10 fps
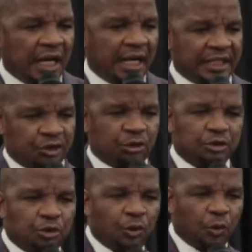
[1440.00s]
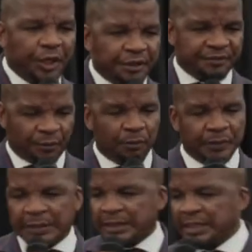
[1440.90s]
to quit from
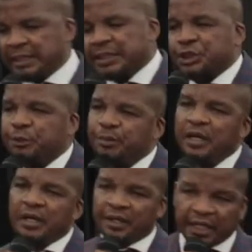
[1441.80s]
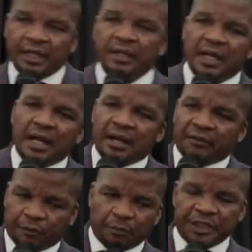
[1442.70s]
this leadership. Then
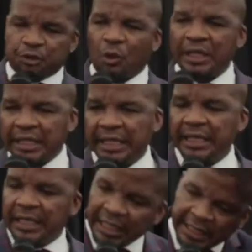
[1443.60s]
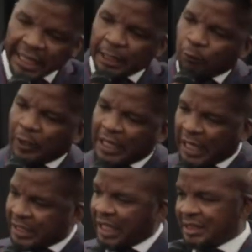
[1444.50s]
from this one, then
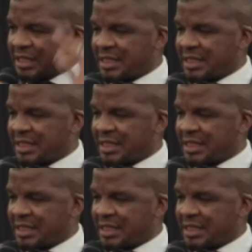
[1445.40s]
and